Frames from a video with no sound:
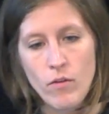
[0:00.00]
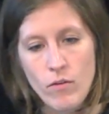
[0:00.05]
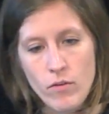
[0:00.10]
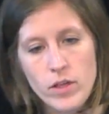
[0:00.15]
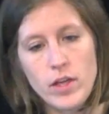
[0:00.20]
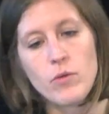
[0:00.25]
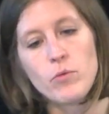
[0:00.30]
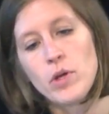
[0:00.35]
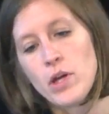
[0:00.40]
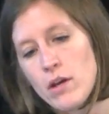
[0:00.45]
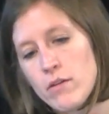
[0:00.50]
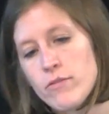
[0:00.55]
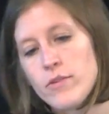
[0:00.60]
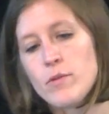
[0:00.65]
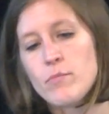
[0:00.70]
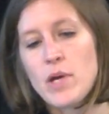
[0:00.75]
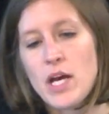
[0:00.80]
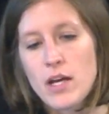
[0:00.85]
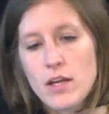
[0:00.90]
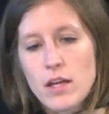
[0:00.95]
We got
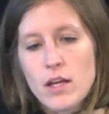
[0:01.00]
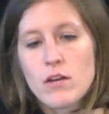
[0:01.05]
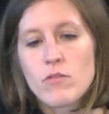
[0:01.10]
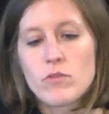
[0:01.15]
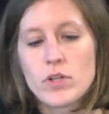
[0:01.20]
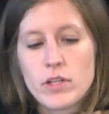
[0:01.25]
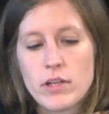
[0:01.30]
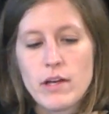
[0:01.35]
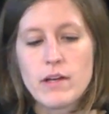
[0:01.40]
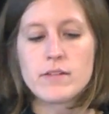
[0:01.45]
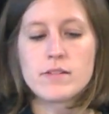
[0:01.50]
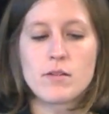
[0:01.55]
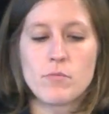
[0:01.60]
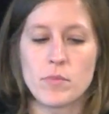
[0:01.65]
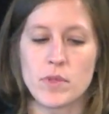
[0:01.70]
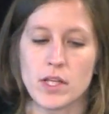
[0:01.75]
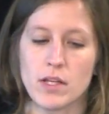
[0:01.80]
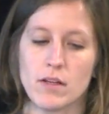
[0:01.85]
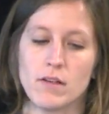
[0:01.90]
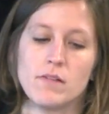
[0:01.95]
feedback and realized some
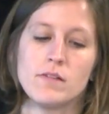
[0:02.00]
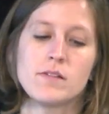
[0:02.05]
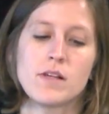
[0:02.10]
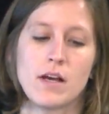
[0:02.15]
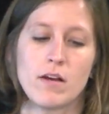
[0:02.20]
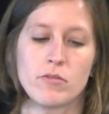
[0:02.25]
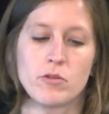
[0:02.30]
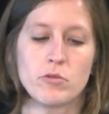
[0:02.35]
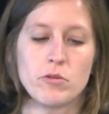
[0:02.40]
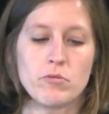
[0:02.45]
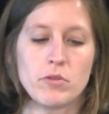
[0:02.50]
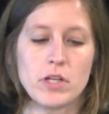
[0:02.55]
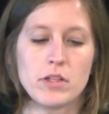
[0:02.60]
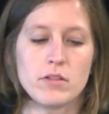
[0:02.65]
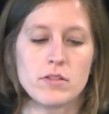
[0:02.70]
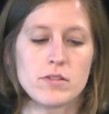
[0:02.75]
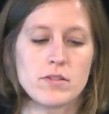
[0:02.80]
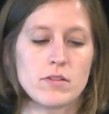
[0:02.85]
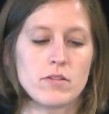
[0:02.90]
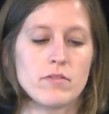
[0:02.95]
things after we ran
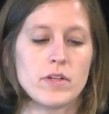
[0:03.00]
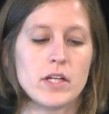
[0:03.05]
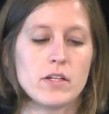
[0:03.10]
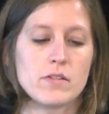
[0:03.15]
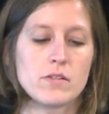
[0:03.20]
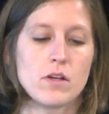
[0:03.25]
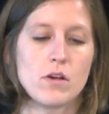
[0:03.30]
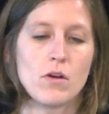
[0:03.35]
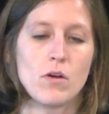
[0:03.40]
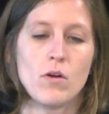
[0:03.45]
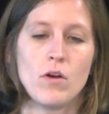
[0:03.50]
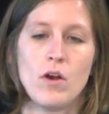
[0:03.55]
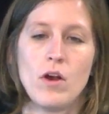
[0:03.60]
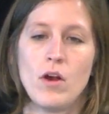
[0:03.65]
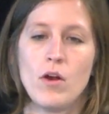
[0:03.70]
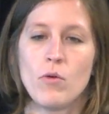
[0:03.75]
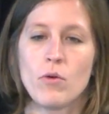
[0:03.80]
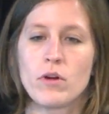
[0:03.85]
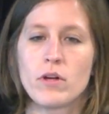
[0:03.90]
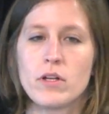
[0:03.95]
the survey. So
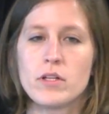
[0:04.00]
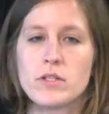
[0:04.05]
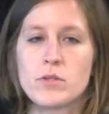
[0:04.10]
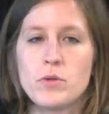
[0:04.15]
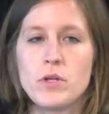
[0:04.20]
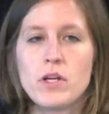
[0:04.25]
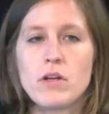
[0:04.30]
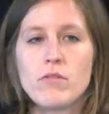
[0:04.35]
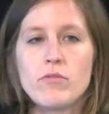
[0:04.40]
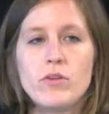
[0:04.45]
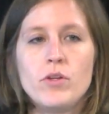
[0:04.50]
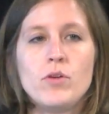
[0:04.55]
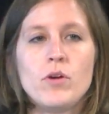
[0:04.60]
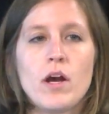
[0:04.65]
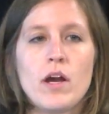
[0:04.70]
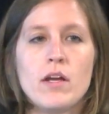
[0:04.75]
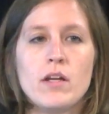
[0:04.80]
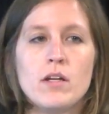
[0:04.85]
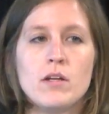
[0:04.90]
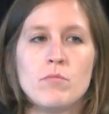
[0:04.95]
we're going to tweak a few
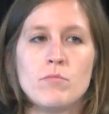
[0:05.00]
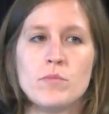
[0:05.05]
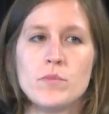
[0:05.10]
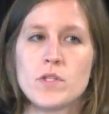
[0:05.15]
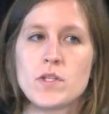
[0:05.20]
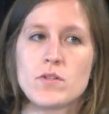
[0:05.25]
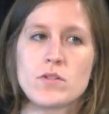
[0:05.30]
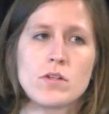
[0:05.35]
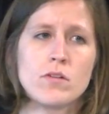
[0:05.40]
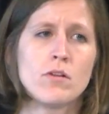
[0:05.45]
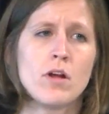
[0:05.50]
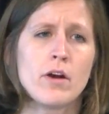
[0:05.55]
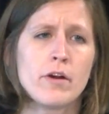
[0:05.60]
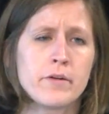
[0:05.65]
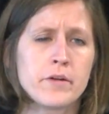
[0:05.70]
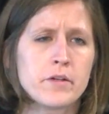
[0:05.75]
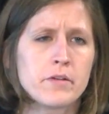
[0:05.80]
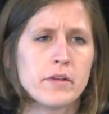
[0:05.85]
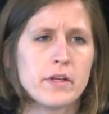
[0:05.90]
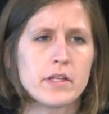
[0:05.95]
items. There's a
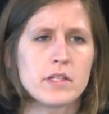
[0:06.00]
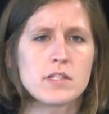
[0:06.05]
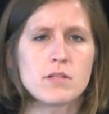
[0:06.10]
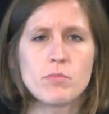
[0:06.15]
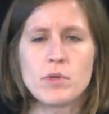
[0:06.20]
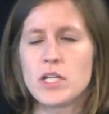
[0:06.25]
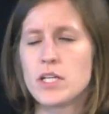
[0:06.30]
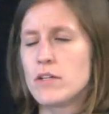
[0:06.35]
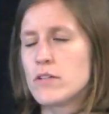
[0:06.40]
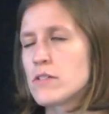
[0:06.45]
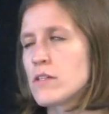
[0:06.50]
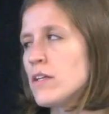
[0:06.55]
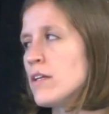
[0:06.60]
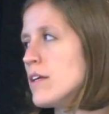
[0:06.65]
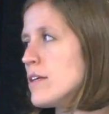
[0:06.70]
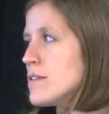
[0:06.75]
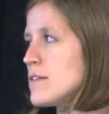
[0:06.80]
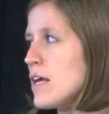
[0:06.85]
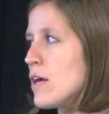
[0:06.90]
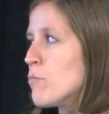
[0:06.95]
longer list, but here's an
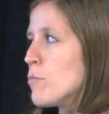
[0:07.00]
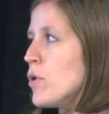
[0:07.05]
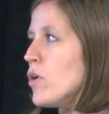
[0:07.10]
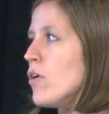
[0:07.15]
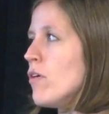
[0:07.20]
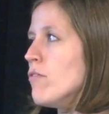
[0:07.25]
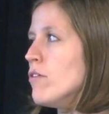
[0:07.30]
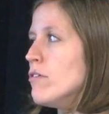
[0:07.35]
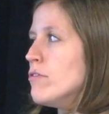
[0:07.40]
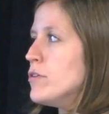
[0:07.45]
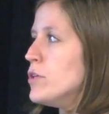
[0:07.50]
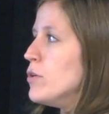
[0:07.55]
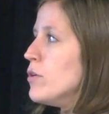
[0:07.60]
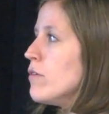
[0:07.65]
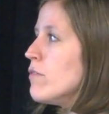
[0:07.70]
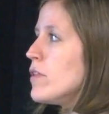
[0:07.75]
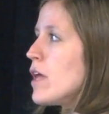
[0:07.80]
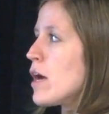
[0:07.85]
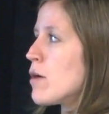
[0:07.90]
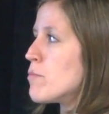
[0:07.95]
example of a few
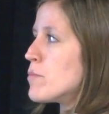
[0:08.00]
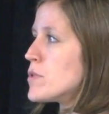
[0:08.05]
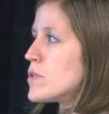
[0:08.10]
of them.